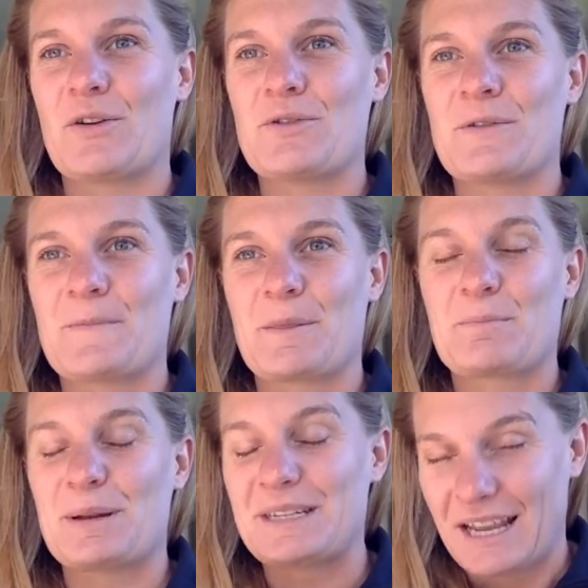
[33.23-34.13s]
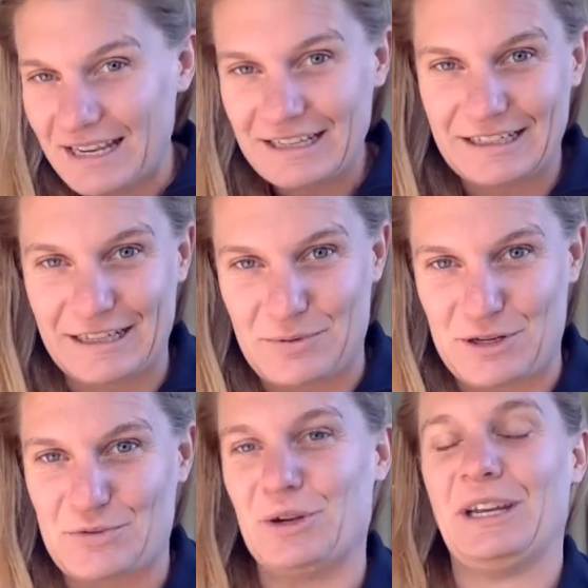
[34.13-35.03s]
So, particularly
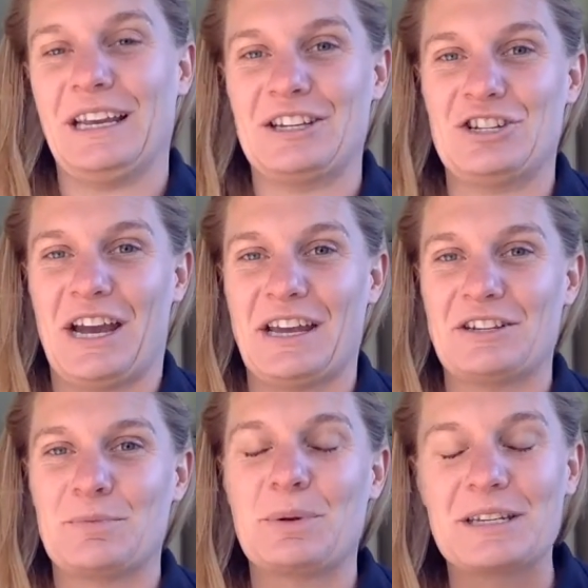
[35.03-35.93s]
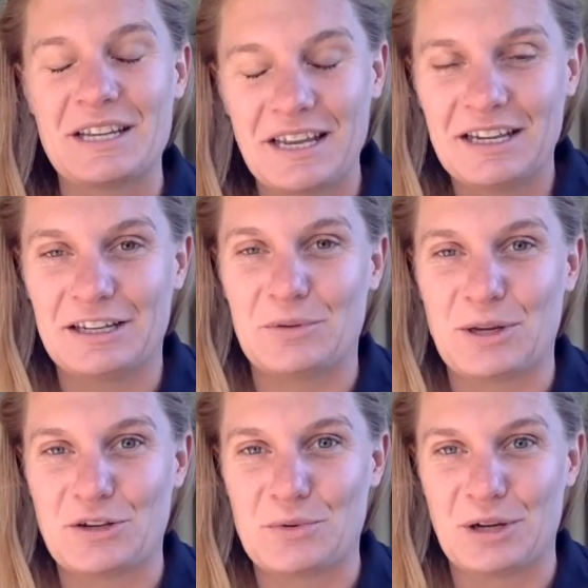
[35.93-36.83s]
when you're working in change,
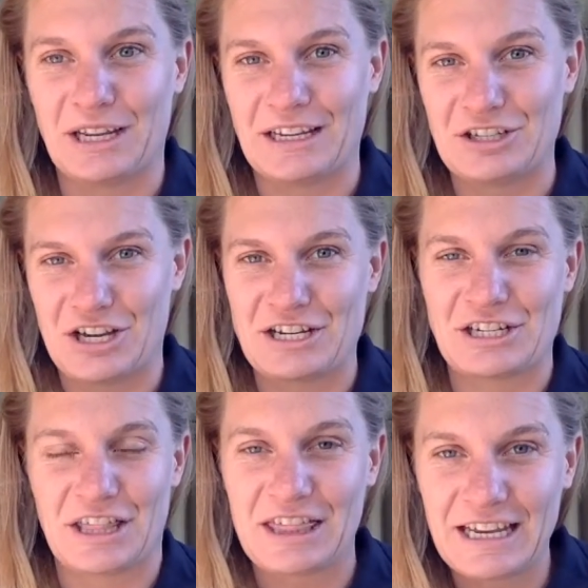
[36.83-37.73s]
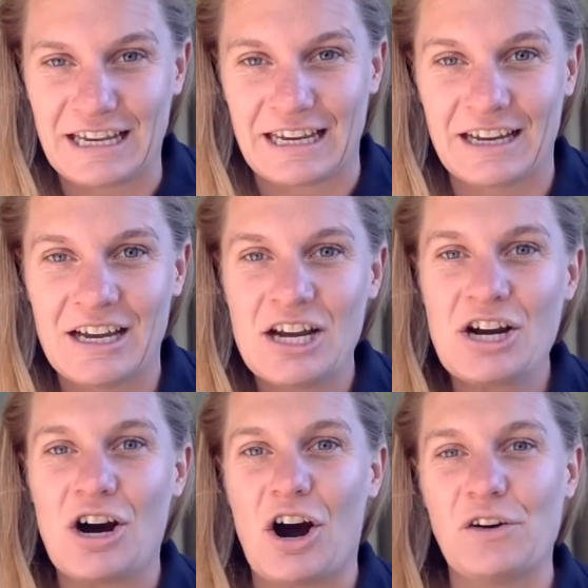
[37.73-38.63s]
particularly when you're working in changing thinking,
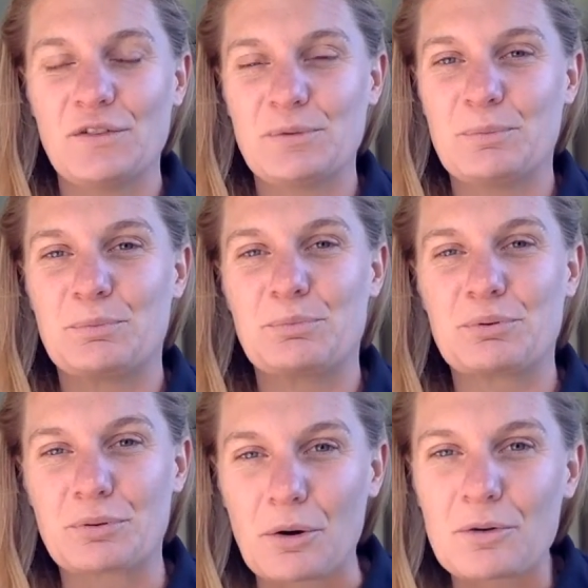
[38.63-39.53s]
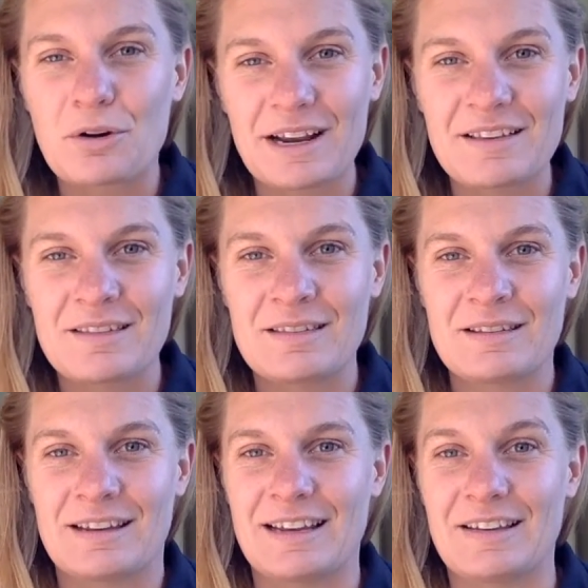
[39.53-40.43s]
often
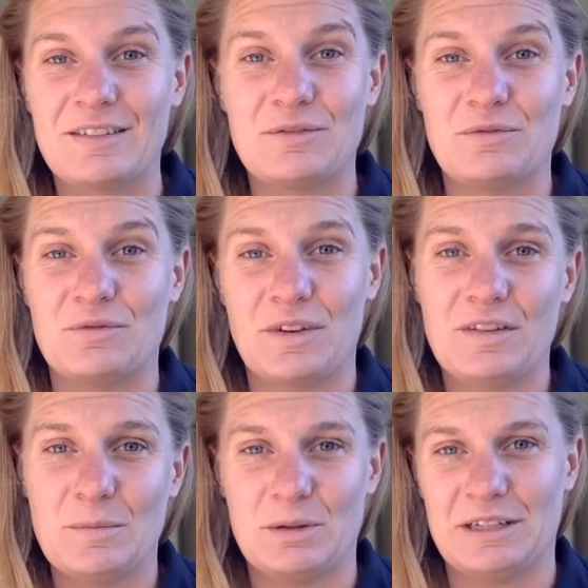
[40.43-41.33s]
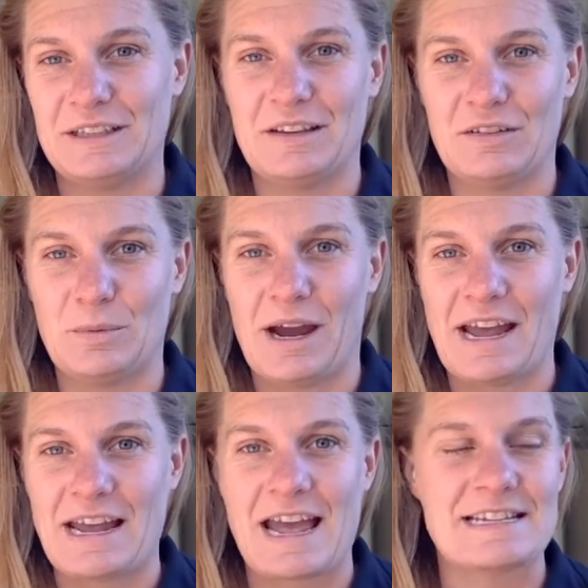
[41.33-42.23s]
progress isn't visible in this
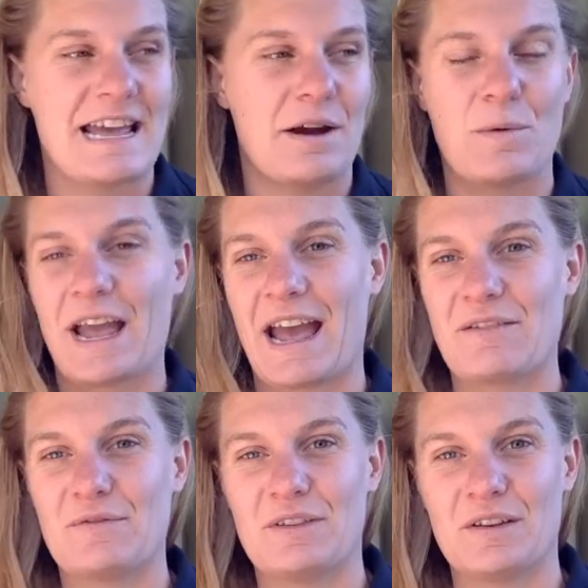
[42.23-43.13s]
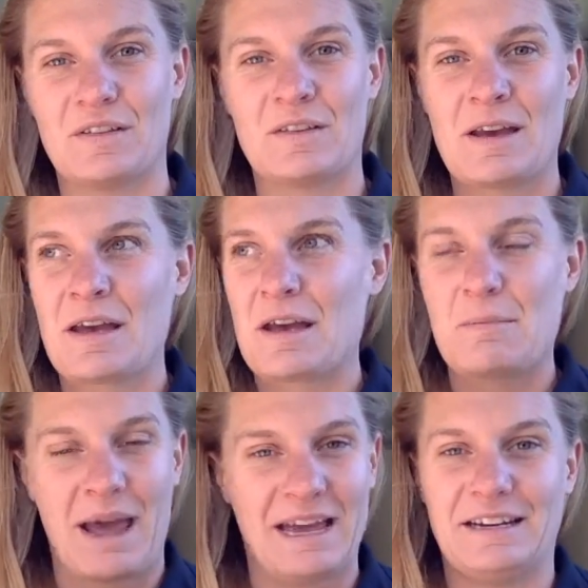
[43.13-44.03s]
way. And yet, we have this
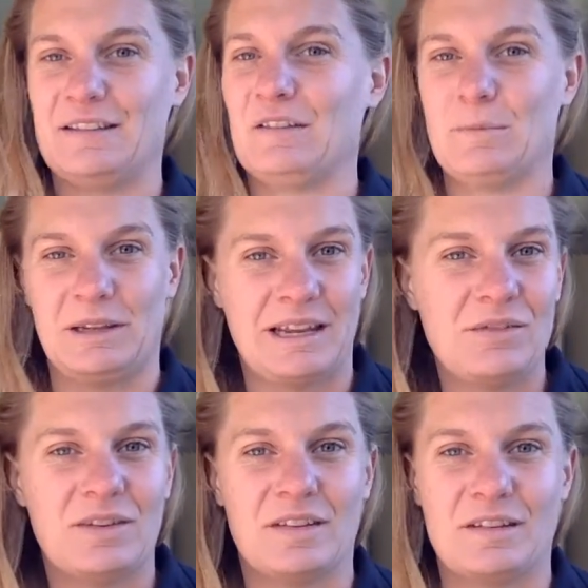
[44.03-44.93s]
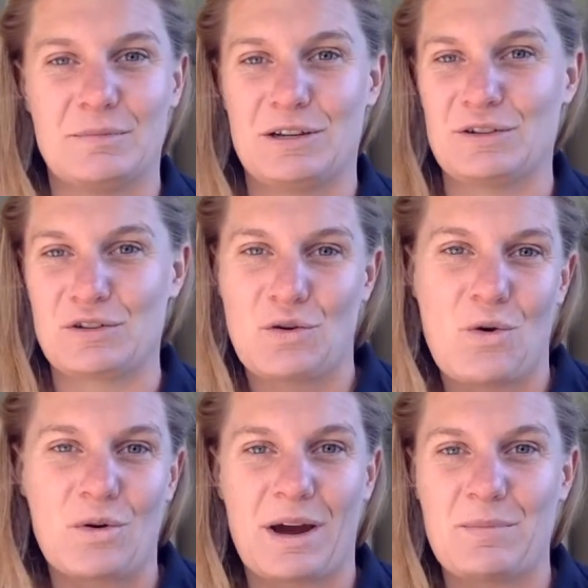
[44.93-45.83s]
pattern and this belief system that is
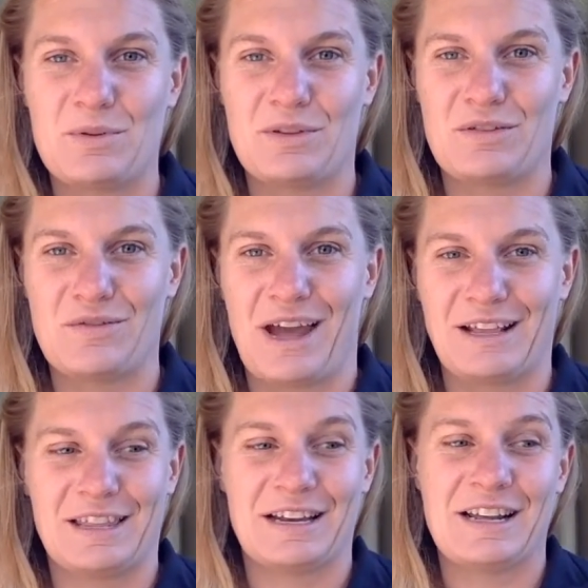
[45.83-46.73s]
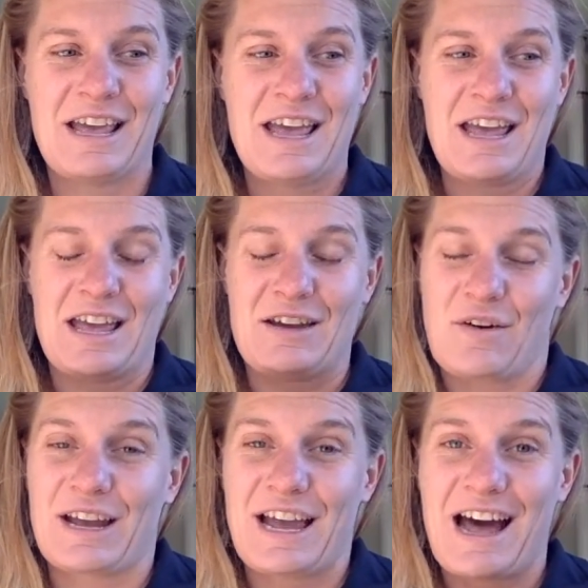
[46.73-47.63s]
caught up with the fact that
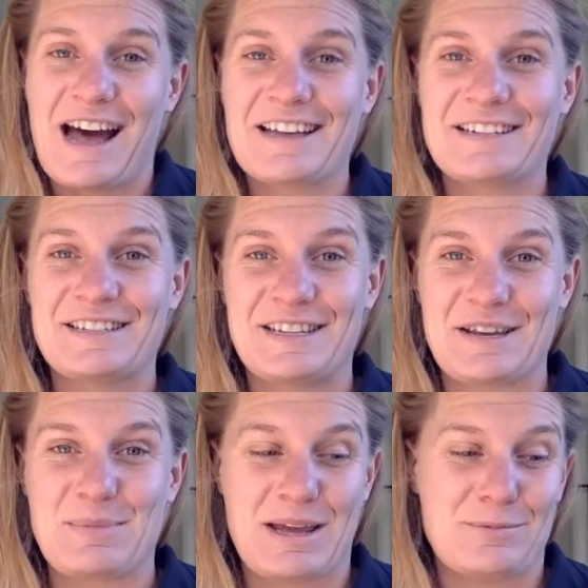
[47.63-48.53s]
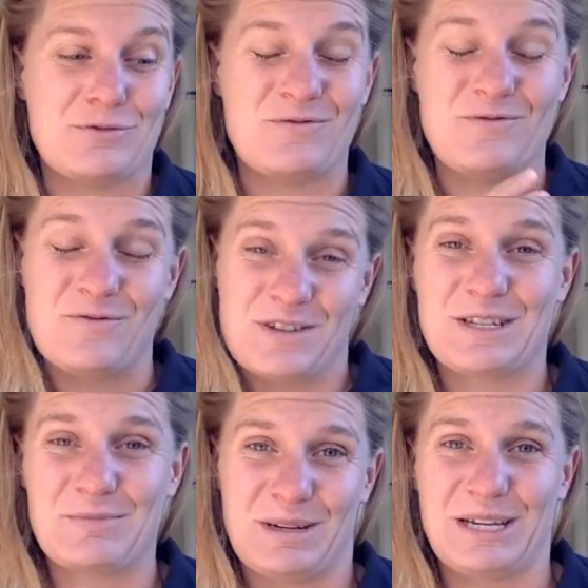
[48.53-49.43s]
if I can't see people
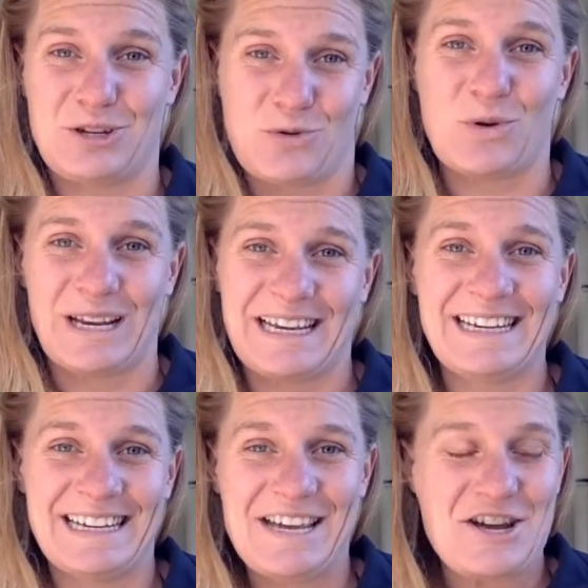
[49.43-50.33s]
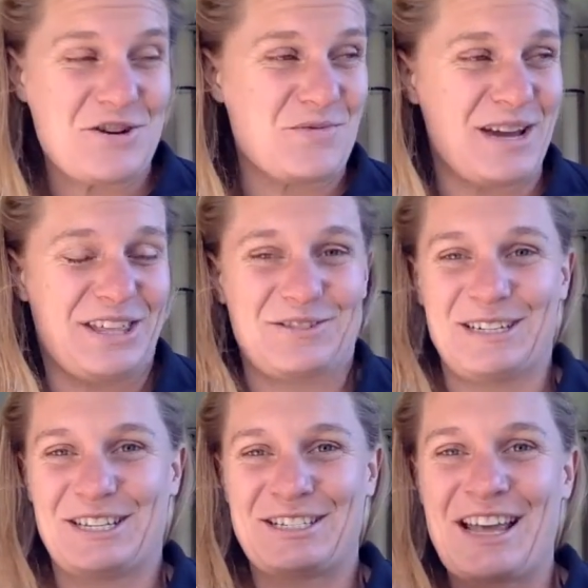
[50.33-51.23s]
visibly toiling,
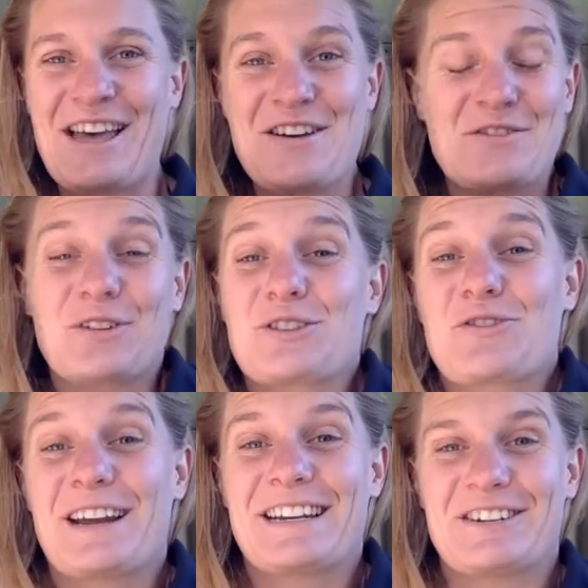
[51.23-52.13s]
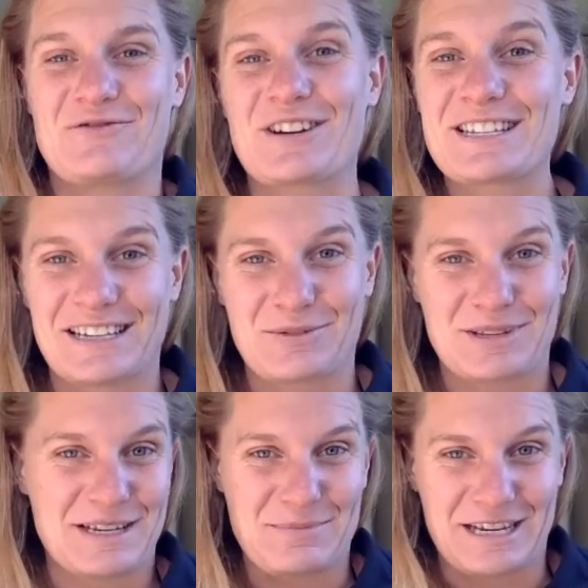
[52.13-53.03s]
whether it's frustrated and wrestling
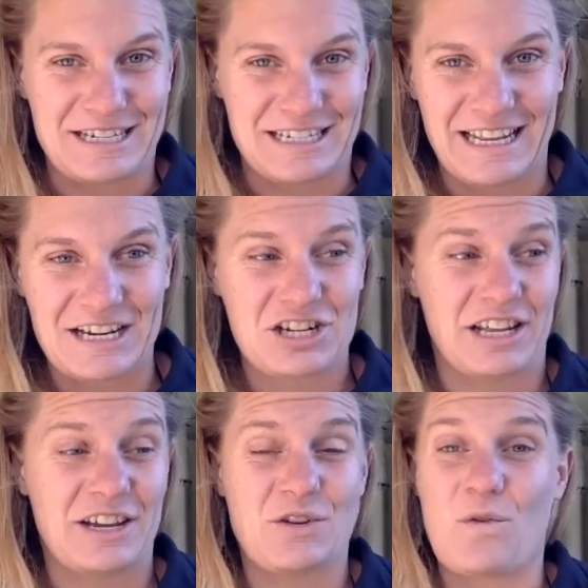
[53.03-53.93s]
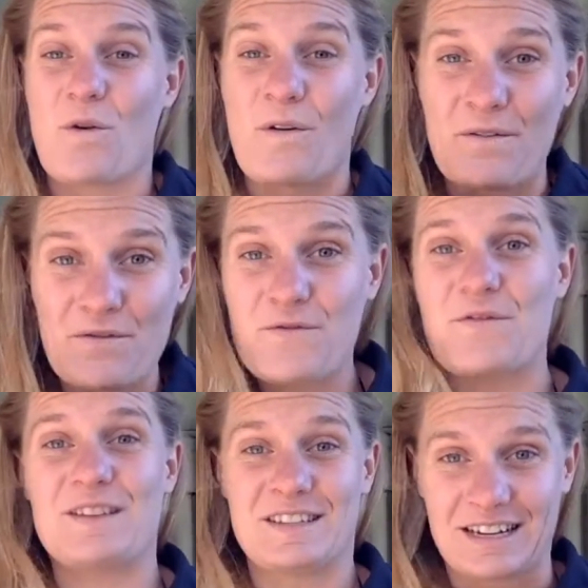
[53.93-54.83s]
with something intellectually or
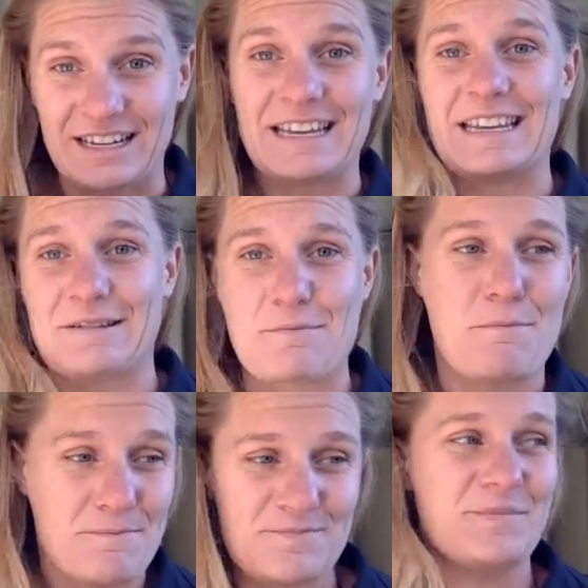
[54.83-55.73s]
physically